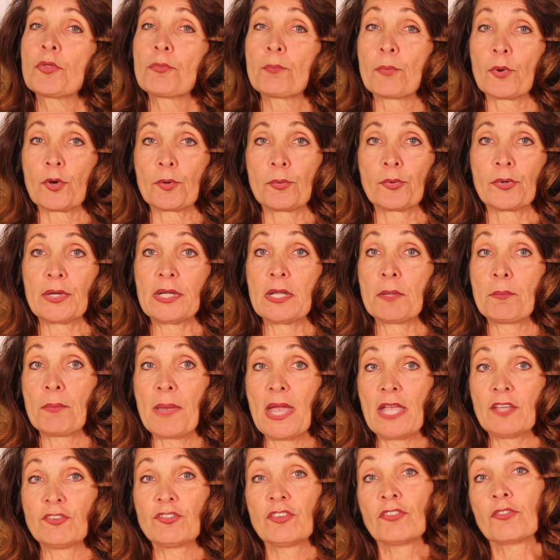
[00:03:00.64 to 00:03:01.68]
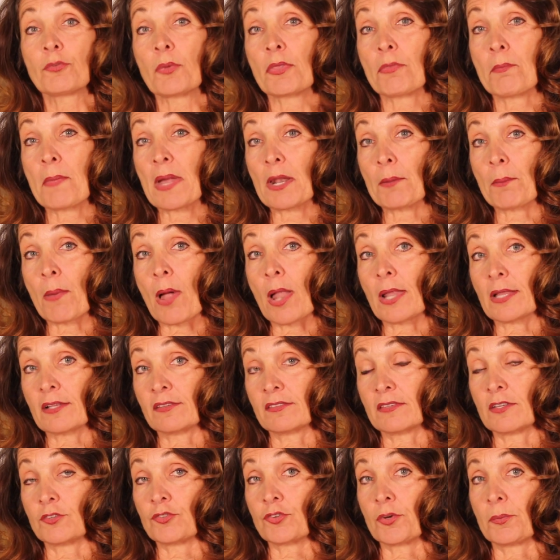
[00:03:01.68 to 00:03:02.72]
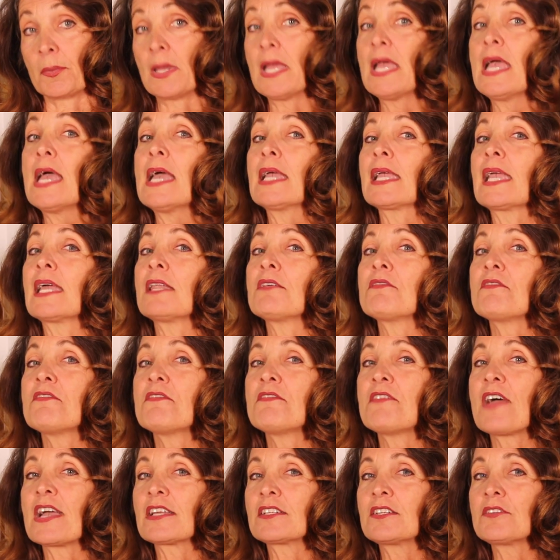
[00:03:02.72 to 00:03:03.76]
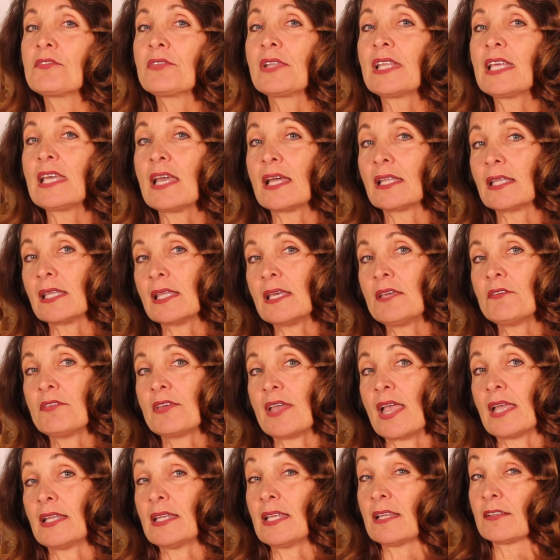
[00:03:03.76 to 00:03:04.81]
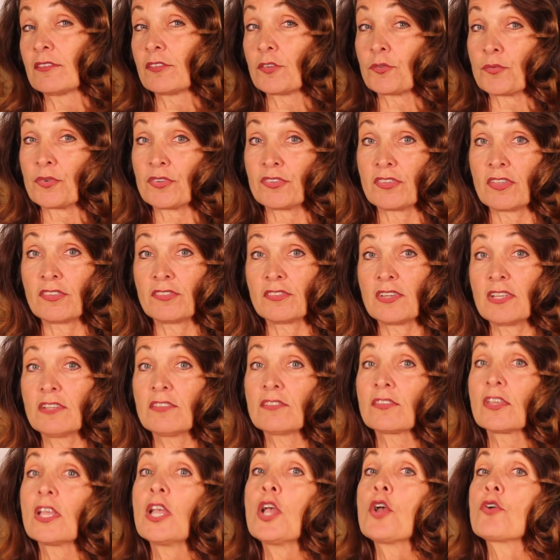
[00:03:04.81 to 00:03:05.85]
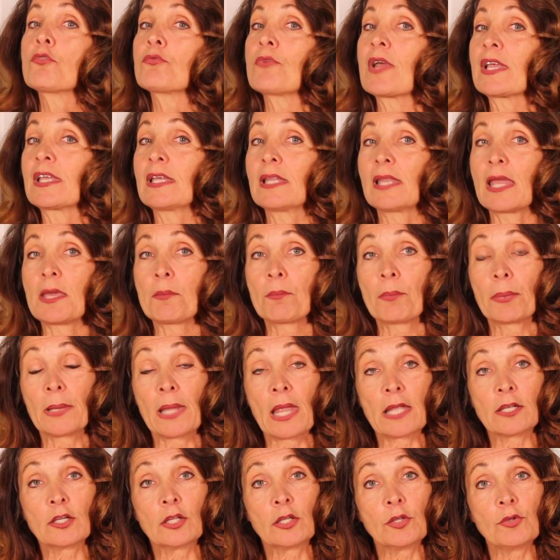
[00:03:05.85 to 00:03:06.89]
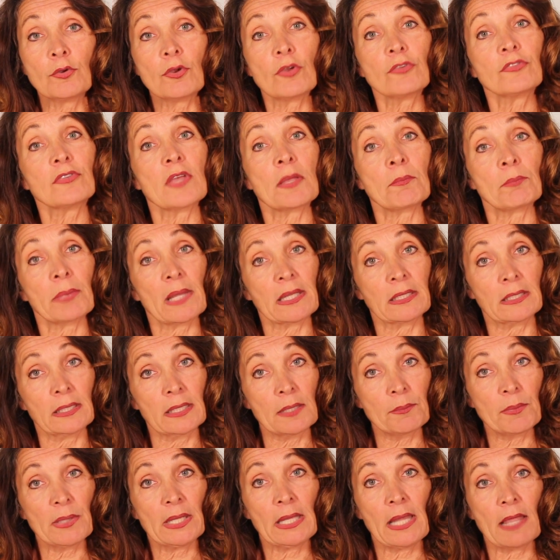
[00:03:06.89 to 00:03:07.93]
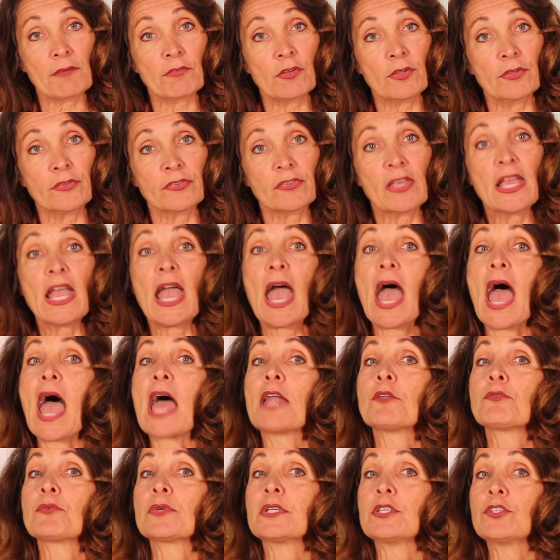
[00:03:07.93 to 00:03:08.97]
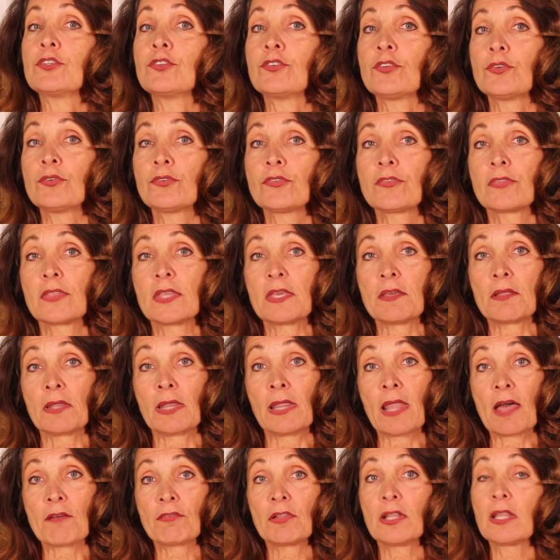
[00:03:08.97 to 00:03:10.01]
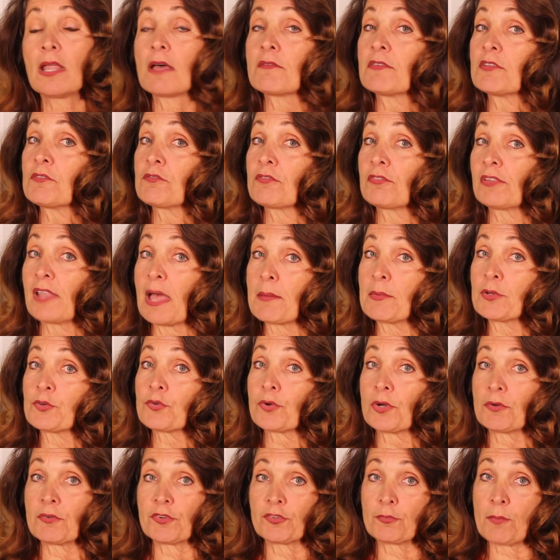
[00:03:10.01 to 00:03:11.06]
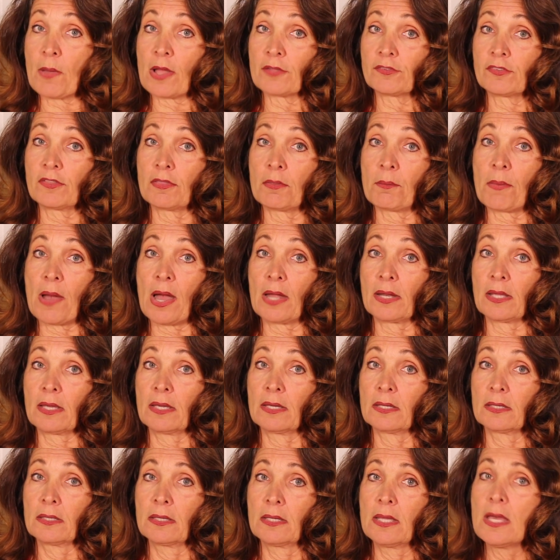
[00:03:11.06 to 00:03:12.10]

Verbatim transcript: with berberine in patients with metabolic syndrome can effectively alleviate insulin resistance, regulate blood glucose and blood lipid levels, and reduce the level of inflammatory response in the body.